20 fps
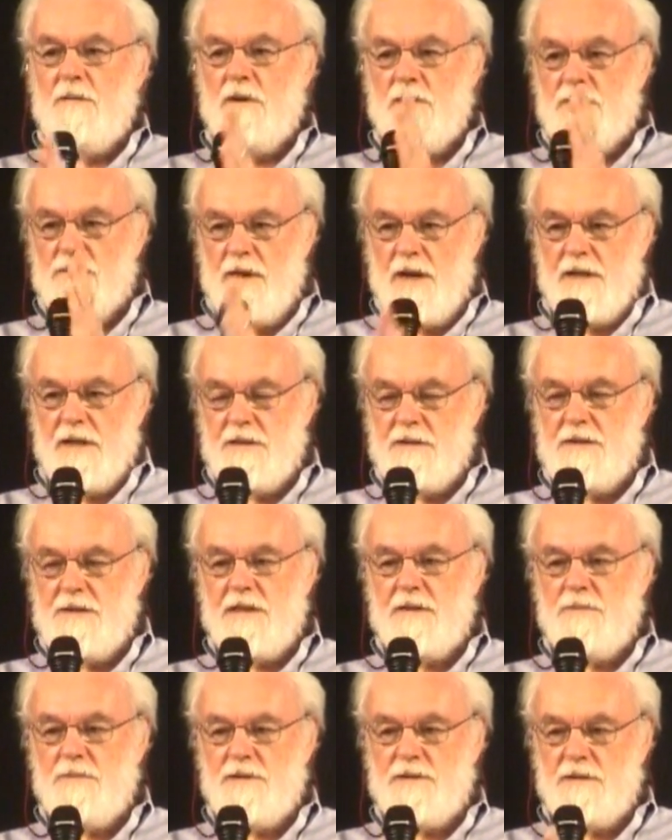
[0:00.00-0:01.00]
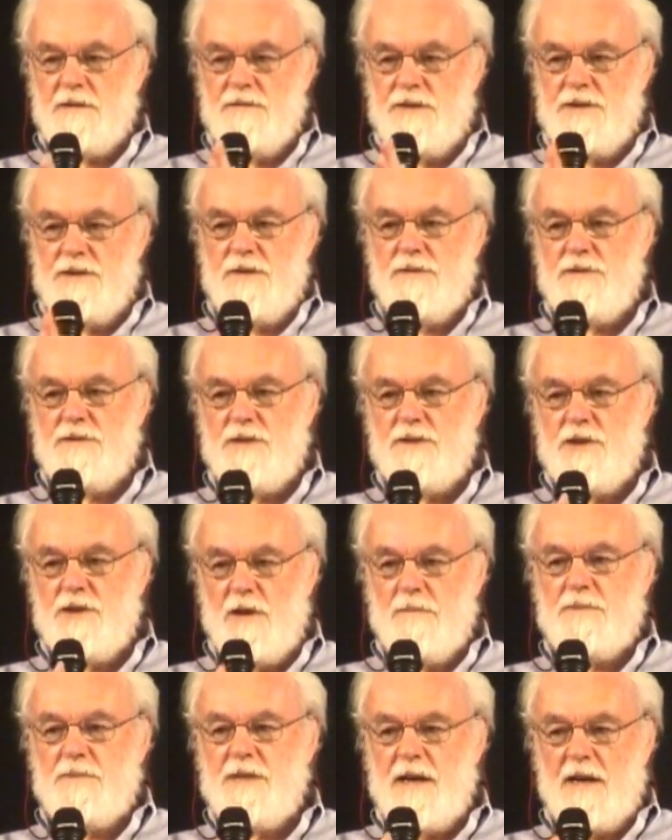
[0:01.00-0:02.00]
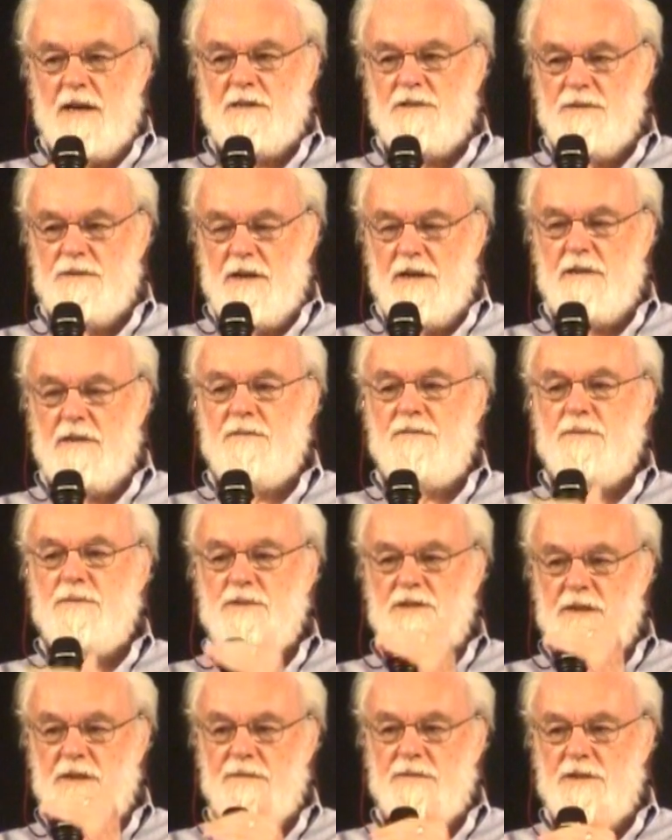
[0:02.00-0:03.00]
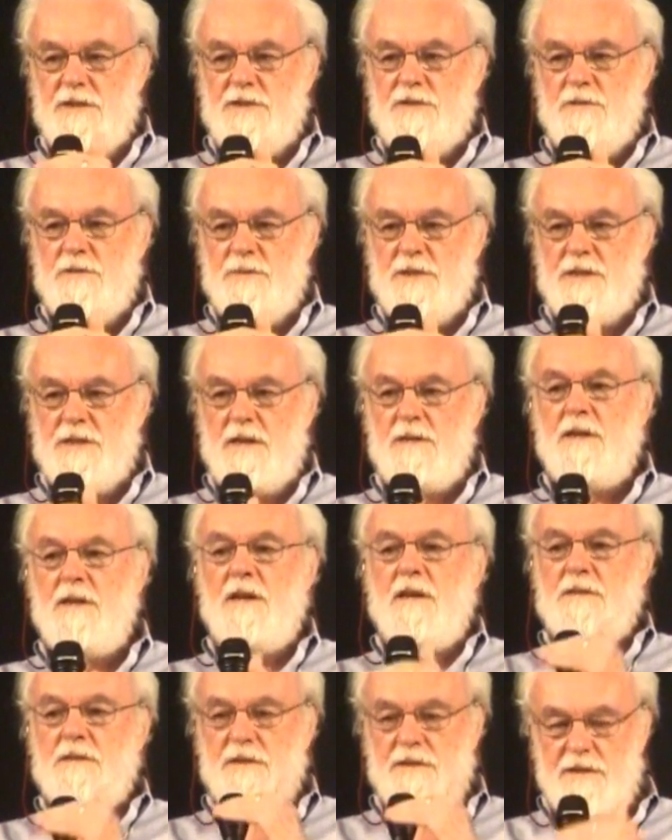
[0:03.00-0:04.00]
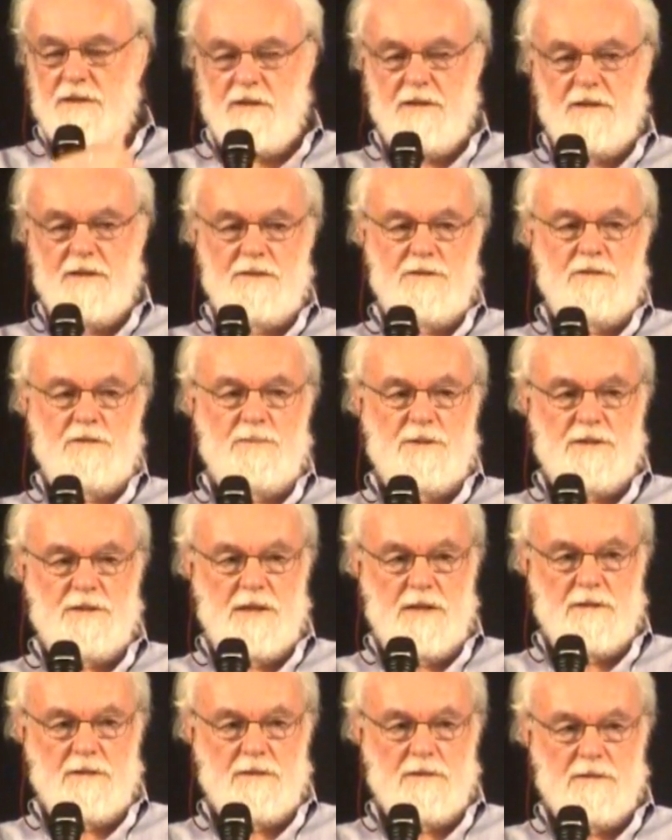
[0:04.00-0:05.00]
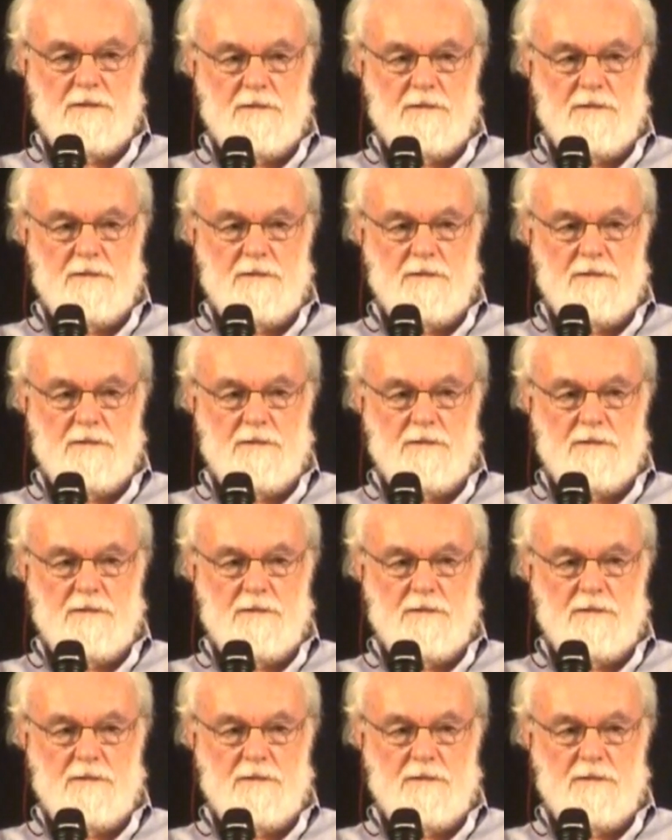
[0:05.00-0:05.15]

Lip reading: What Reagan did was to reduce the top tax rate from 72% to 32%.